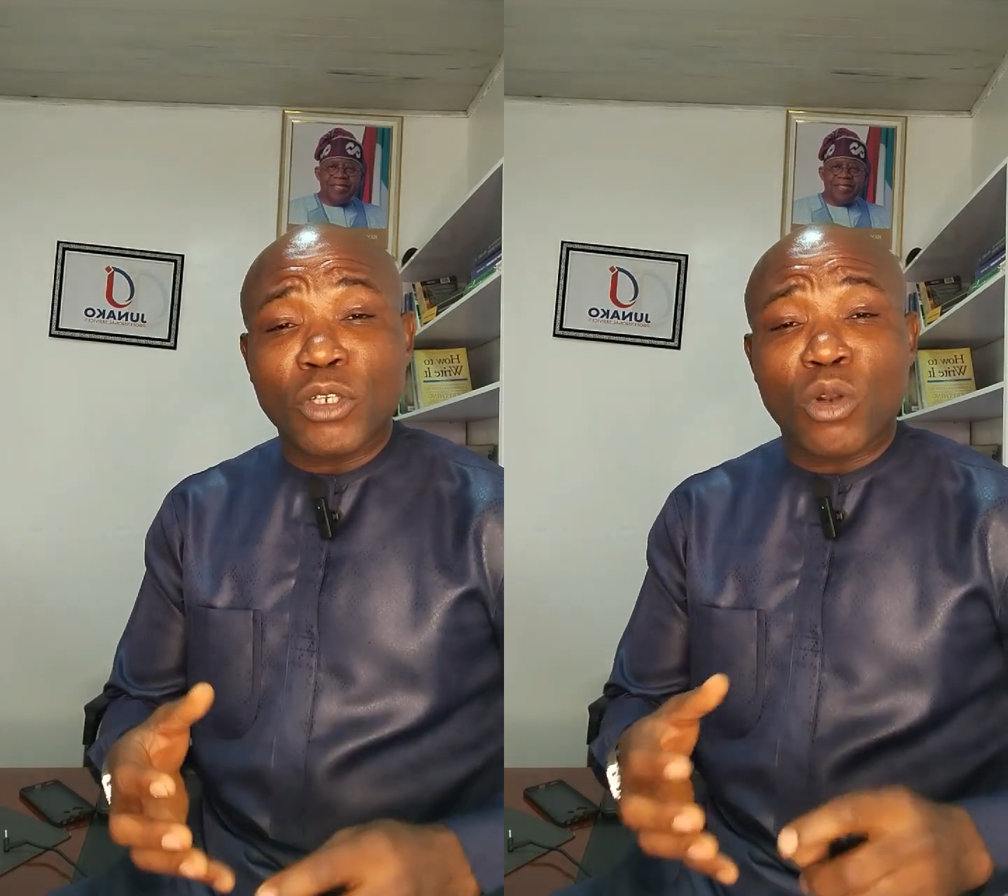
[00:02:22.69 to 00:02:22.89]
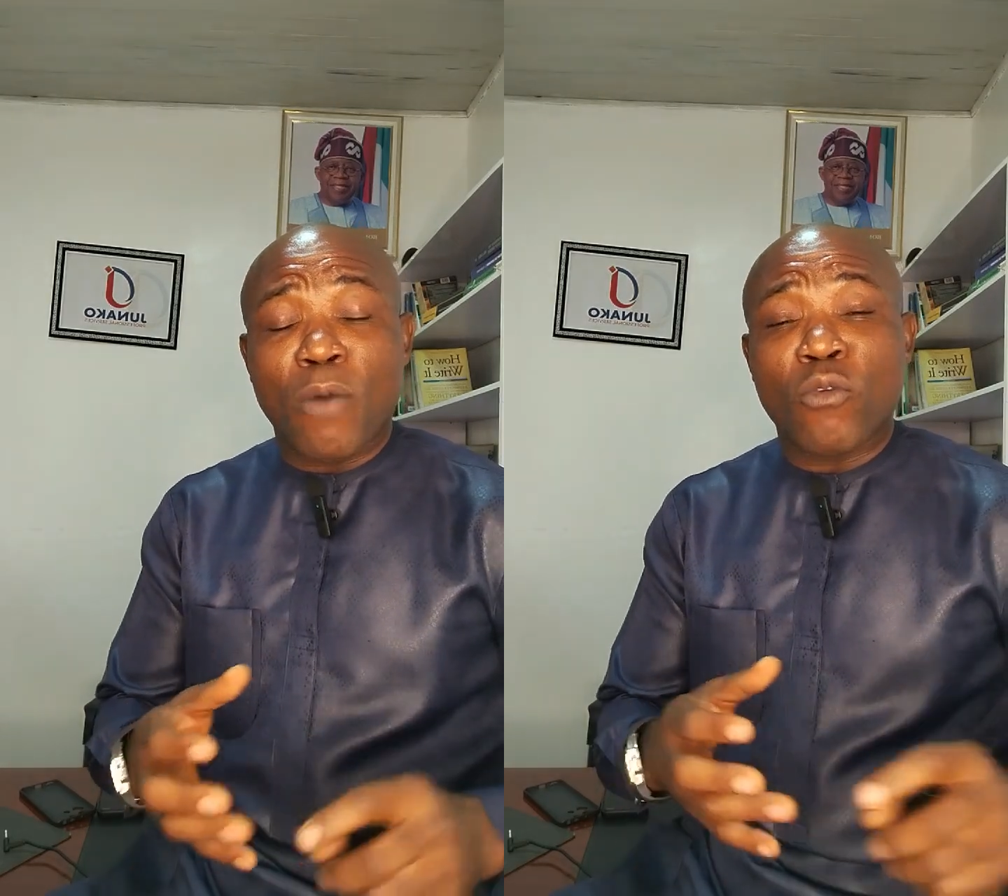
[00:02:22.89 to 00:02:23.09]

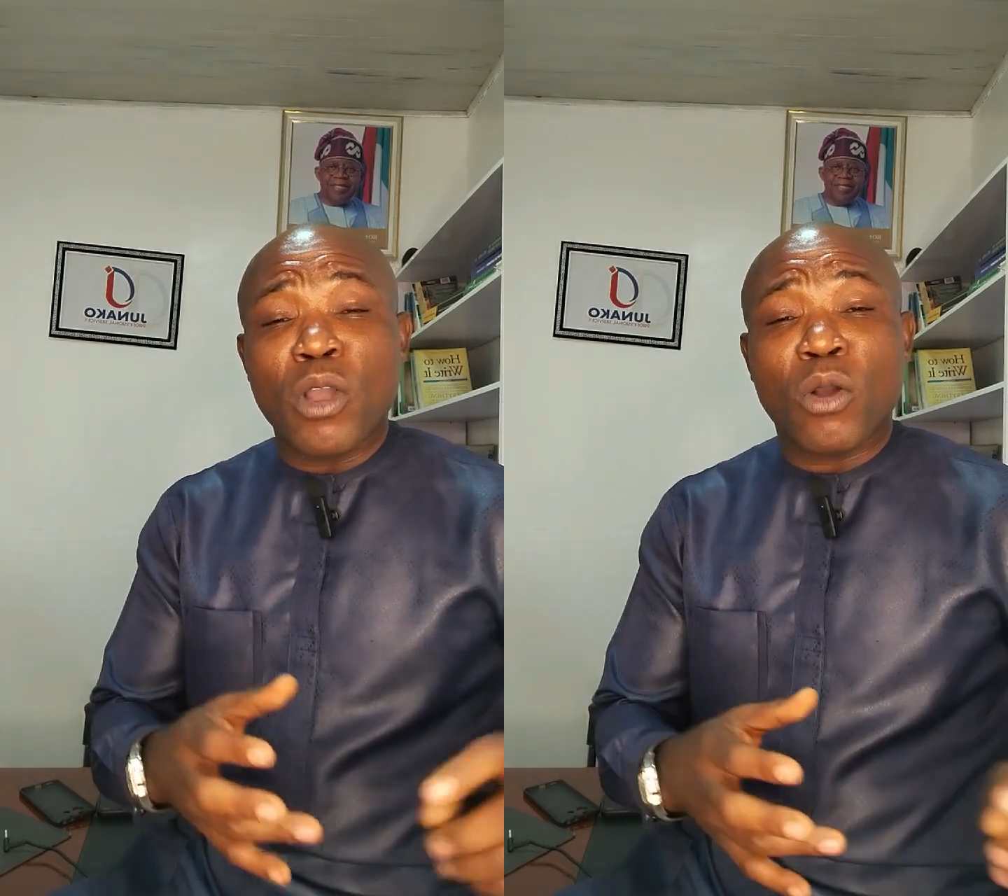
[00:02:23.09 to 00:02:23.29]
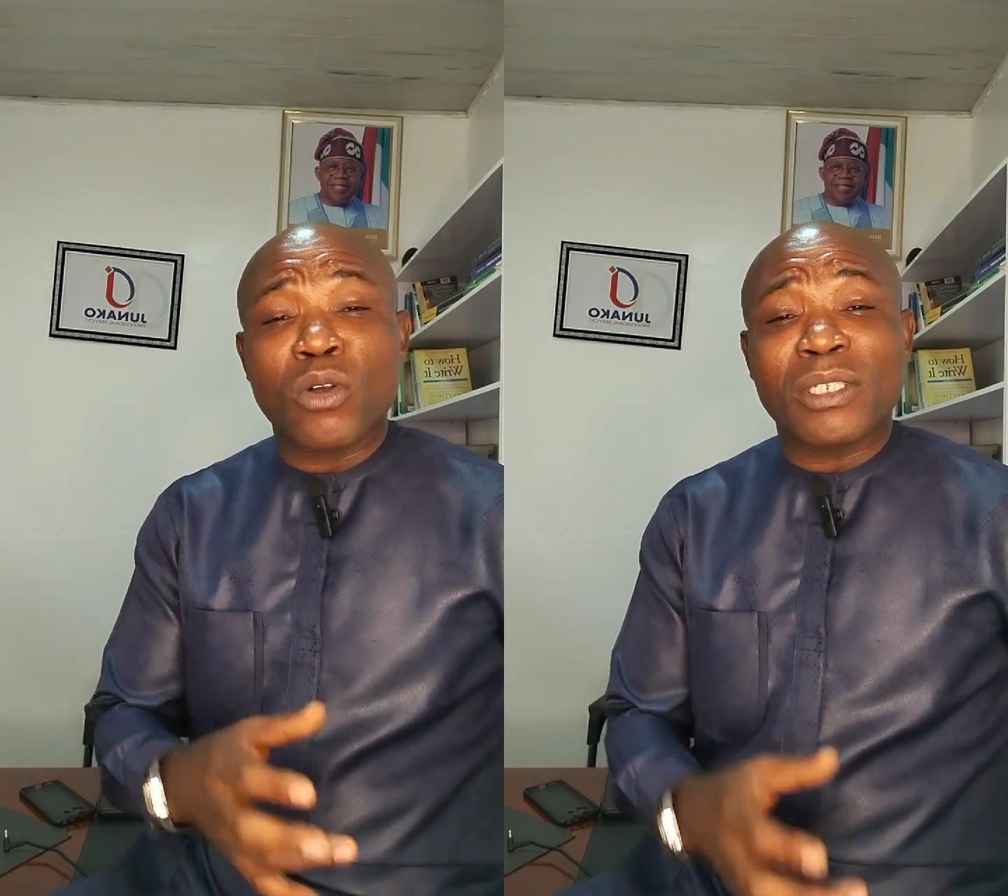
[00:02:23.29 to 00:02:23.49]
Going
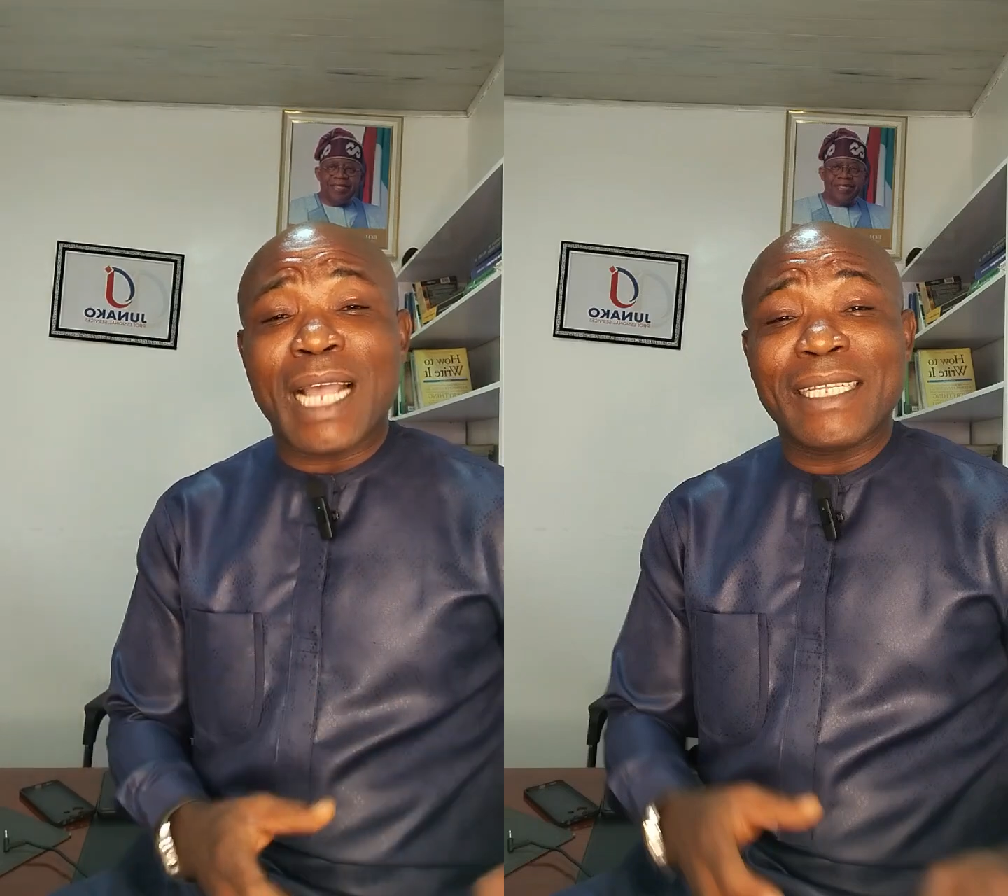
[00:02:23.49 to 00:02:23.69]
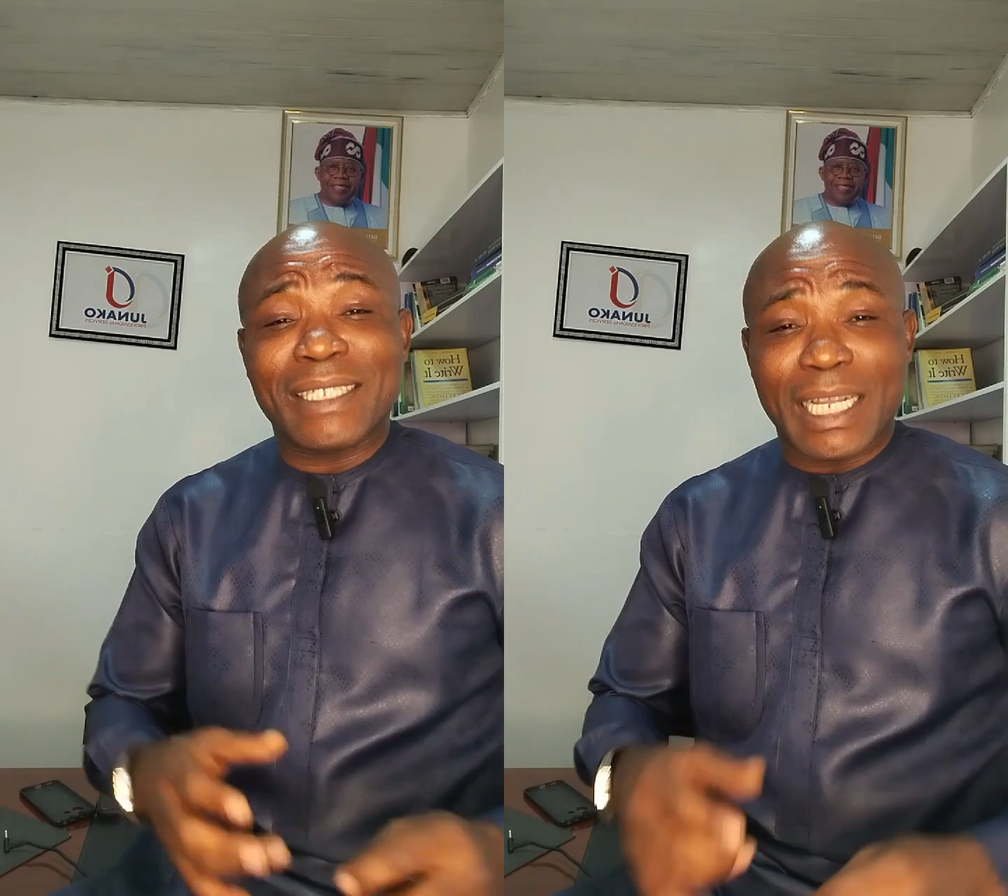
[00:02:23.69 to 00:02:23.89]
concern
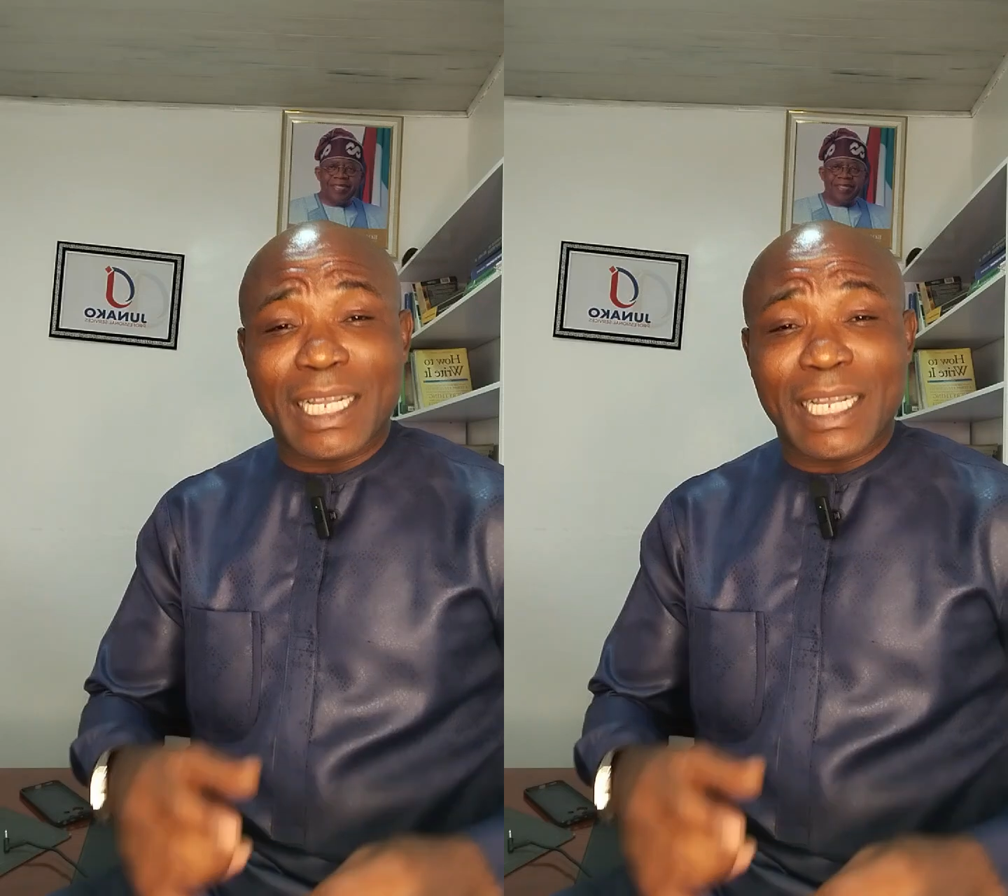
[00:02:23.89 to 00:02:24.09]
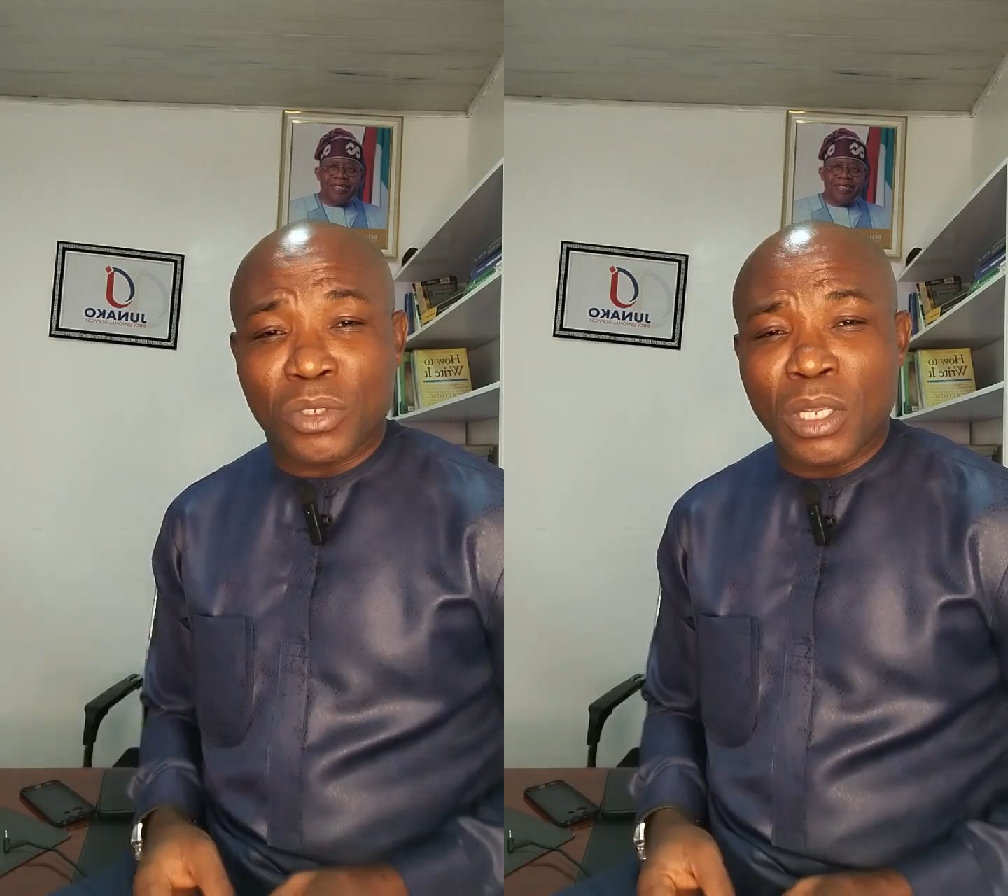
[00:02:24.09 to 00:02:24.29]
is a
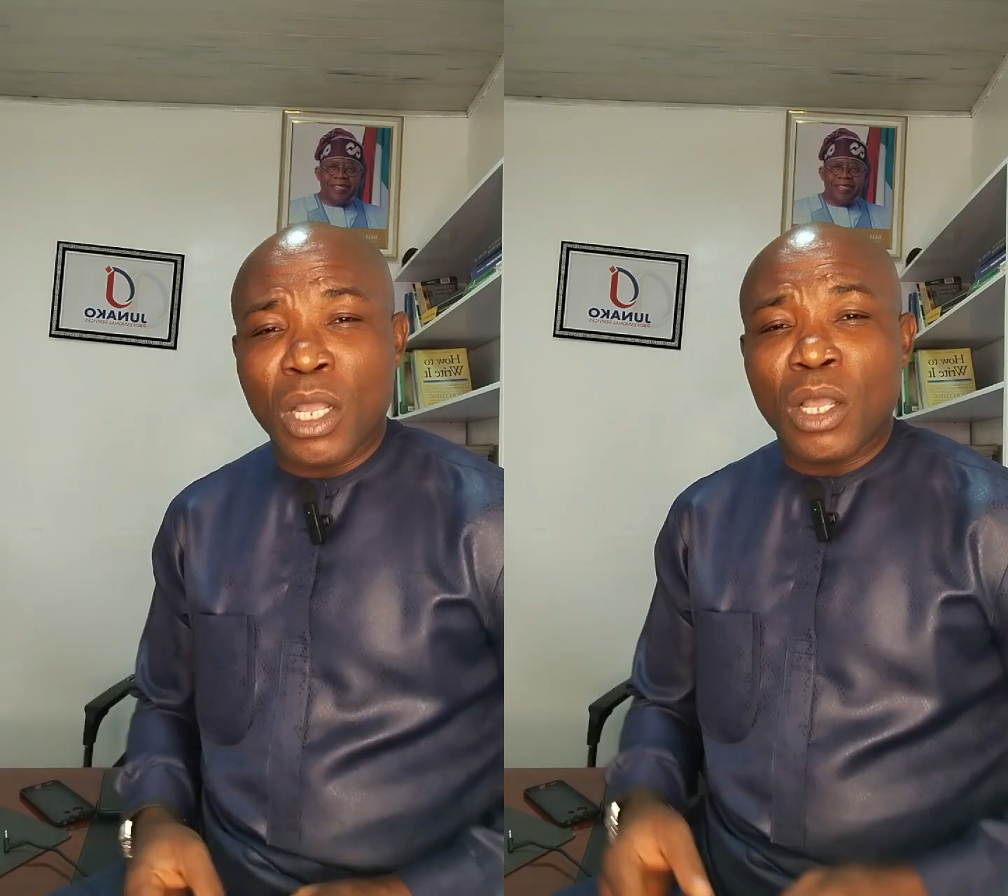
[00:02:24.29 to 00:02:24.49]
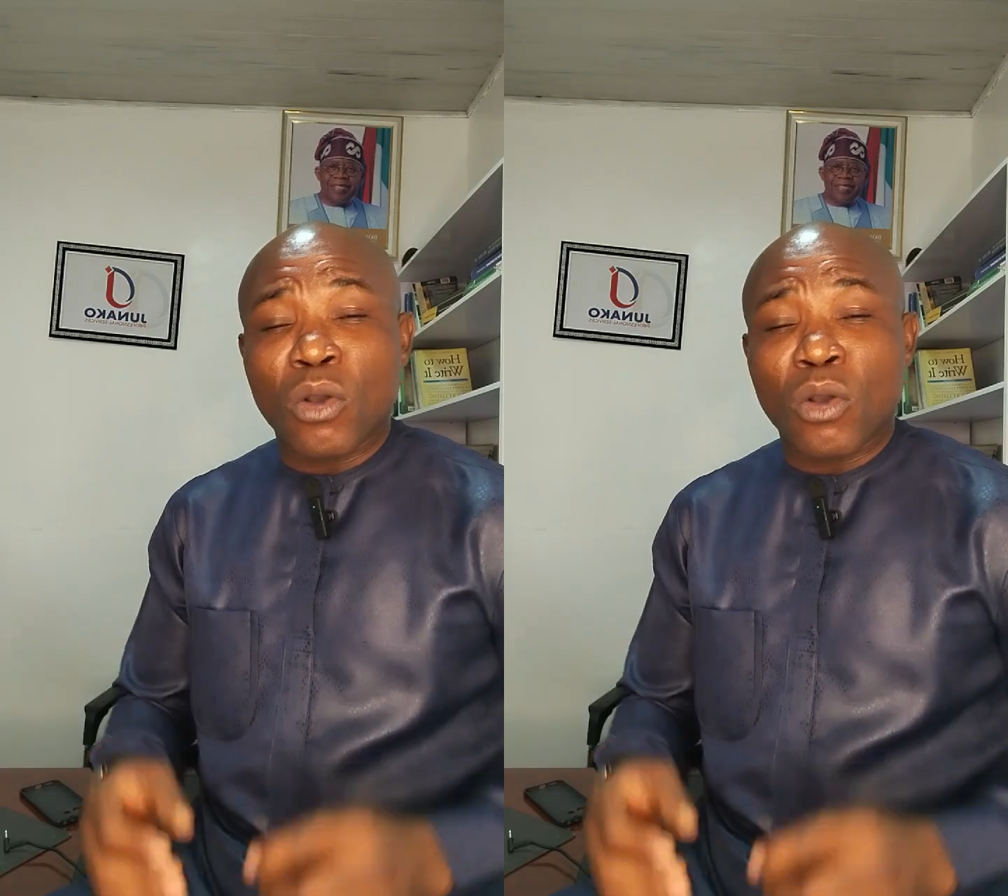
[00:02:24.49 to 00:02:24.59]
principle in